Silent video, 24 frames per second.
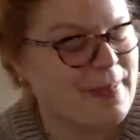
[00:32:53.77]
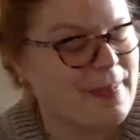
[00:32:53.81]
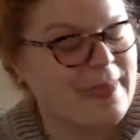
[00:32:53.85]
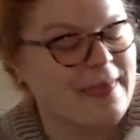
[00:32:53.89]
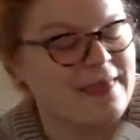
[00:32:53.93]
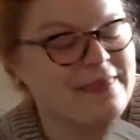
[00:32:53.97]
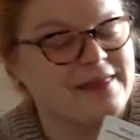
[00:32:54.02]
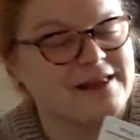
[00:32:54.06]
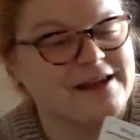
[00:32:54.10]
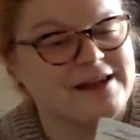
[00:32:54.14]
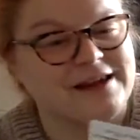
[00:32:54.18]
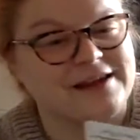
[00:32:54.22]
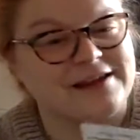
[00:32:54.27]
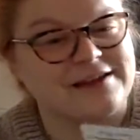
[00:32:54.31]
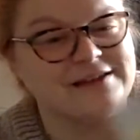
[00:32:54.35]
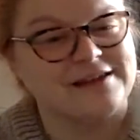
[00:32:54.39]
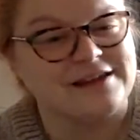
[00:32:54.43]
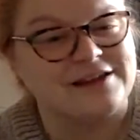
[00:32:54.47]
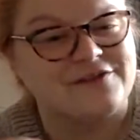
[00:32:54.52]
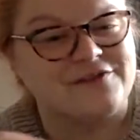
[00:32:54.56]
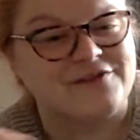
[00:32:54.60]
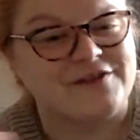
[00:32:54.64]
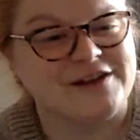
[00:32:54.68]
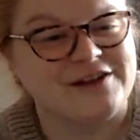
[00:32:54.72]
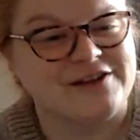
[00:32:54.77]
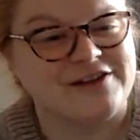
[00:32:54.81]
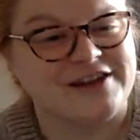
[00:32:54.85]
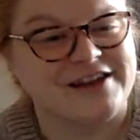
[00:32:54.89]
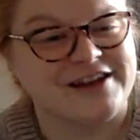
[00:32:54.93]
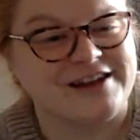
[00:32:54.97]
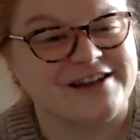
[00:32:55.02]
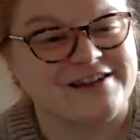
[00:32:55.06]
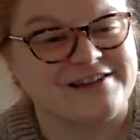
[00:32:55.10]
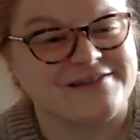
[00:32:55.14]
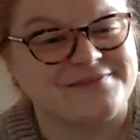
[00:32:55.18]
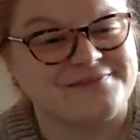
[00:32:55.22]
And the niggling
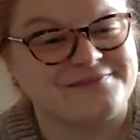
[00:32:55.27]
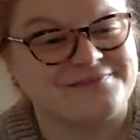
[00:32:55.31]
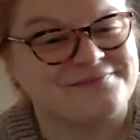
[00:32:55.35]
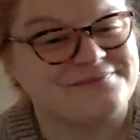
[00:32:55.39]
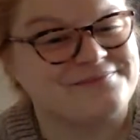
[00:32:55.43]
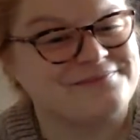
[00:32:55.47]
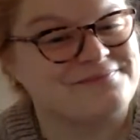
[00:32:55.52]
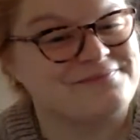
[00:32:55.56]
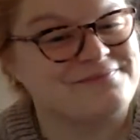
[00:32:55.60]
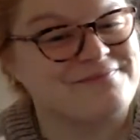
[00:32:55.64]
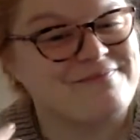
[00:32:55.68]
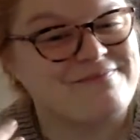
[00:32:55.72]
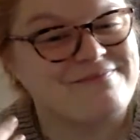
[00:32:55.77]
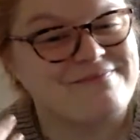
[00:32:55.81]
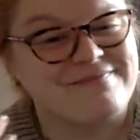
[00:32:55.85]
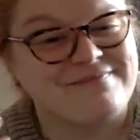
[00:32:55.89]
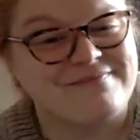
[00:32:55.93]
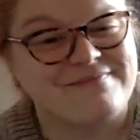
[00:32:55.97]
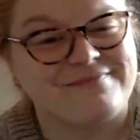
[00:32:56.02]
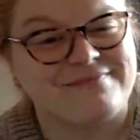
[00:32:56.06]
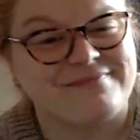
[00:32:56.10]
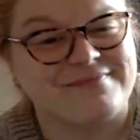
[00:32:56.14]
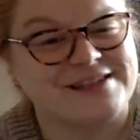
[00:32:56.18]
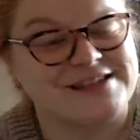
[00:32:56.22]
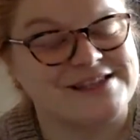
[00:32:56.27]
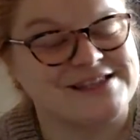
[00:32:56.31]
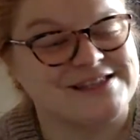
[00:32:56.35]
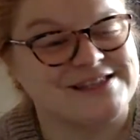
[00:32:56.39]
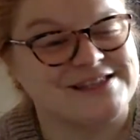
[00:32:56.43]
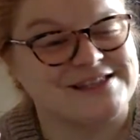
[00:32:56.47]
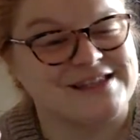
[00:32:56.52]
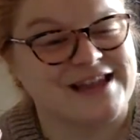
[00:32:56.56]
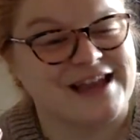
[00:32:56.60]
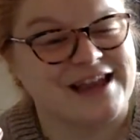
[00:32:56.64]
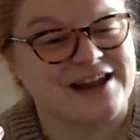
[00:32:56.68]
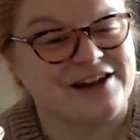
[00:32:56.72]
feeling is
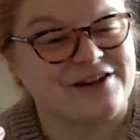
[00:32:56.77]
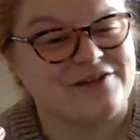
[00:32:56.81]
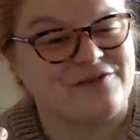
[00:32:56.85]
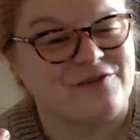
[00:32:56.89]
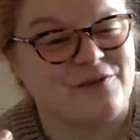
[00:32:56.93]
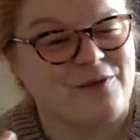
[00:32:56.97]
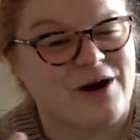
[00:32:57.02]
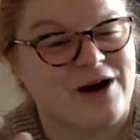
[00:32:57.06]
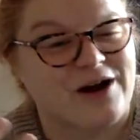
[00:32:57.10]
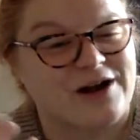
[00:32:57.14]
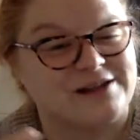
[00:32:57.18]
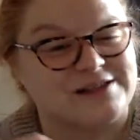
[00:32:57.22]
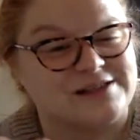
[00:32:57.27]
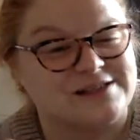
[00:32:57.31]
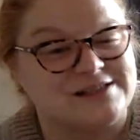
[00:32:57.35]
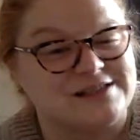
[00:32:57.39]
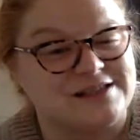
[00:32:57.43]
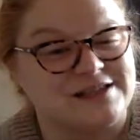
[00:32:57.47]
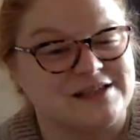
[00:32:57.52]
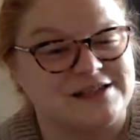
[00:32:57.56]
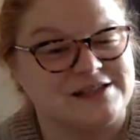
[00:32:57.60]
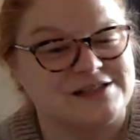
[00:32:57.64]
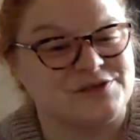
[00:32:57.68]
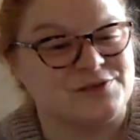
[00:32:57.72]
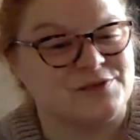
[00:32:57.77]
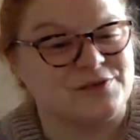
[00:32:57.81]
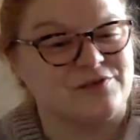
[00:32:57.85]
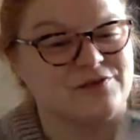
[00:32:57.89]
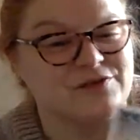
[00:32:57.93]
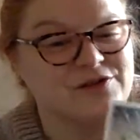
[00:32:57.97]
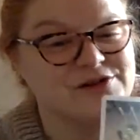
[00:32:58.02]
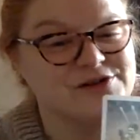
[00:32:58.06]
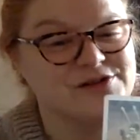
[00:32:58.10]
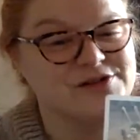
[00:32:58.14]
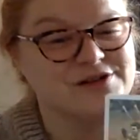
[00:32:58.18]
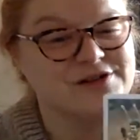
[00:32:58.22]
this Eight of Wands in its
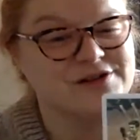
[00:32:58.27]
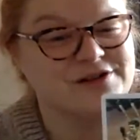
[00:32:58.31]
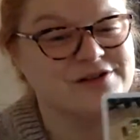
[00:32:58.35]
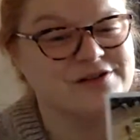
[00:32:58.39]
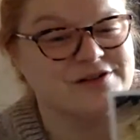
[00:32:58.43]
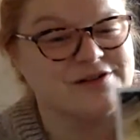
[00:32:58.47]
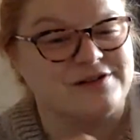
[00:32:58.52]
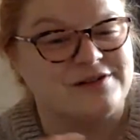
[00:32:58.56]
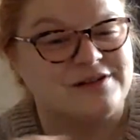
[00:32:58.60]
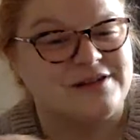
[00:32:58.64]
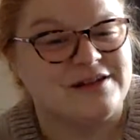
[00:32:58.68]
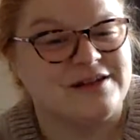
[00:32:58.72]
reversal.